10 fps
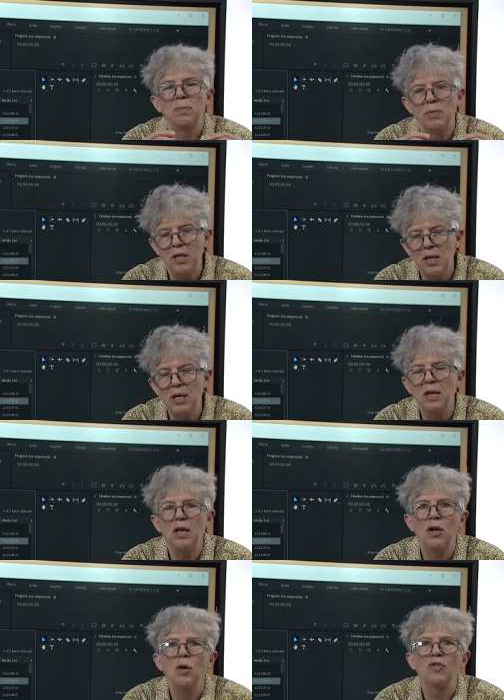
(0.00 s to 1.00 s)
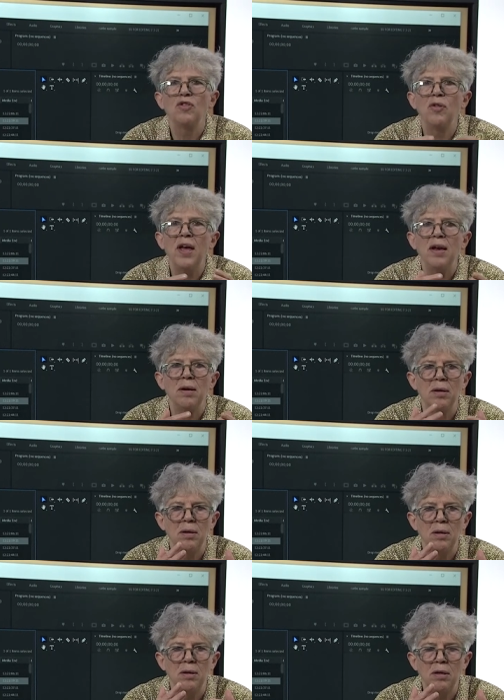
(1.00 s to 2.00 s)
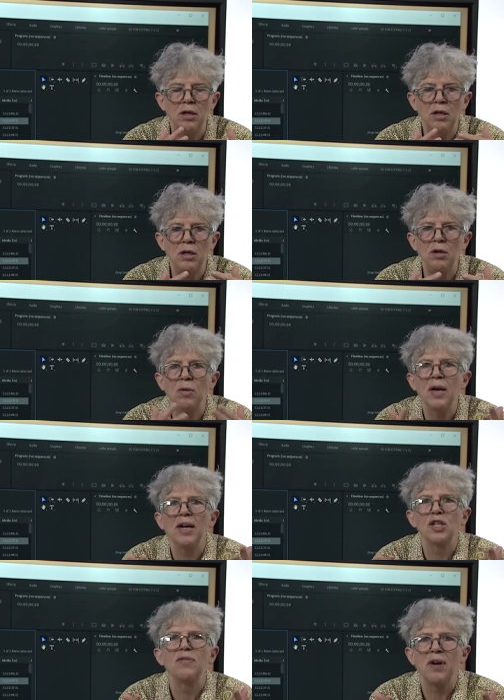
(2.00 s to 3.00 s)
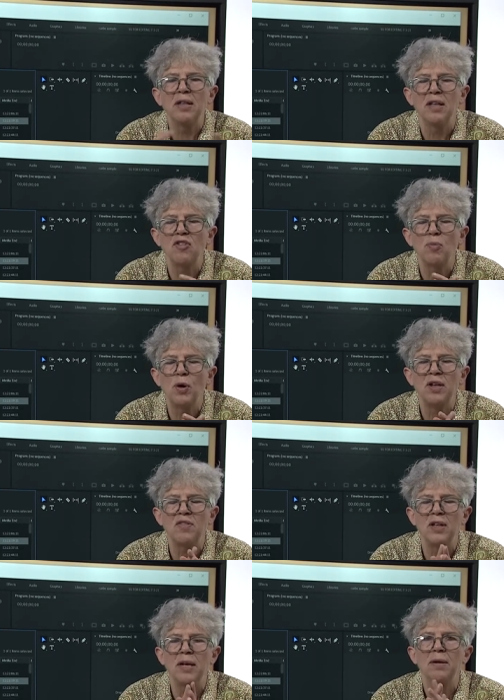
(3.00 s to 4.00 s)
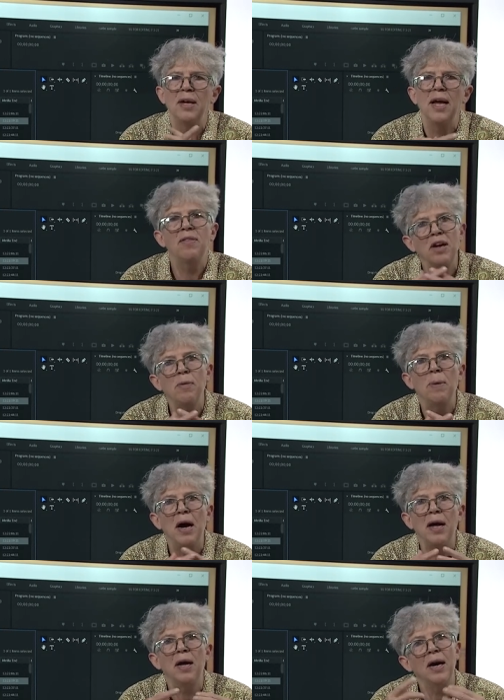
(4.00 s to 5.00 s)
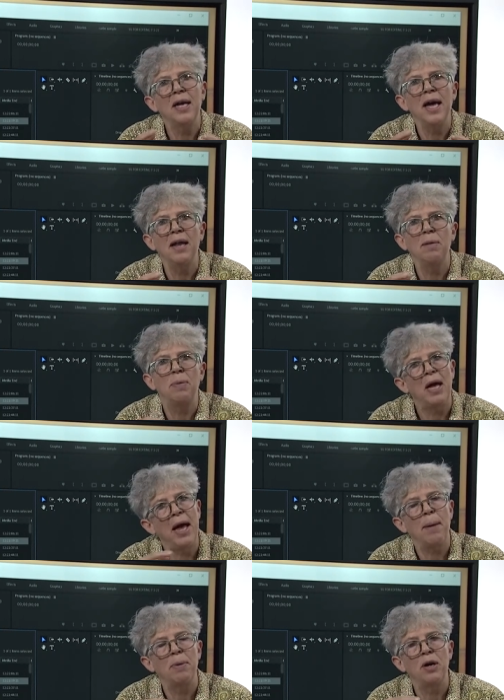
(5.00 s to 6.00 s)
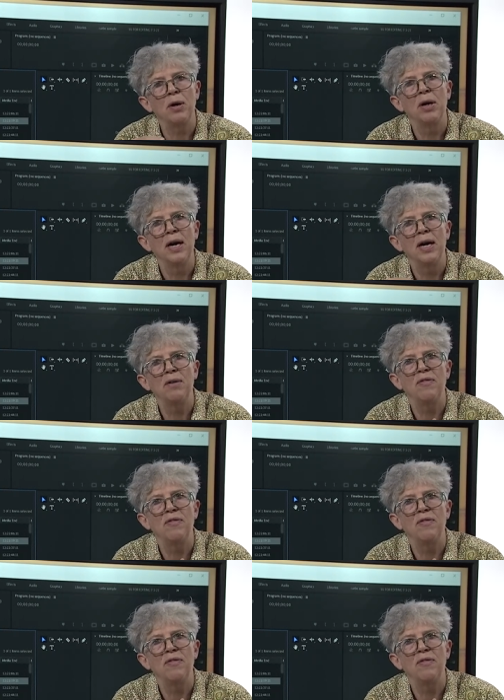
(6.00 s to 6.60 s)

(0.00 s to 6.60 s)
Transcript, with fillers: Da, da, da, you know, so that you can actually find things more easily, and thereby, again, be a happier and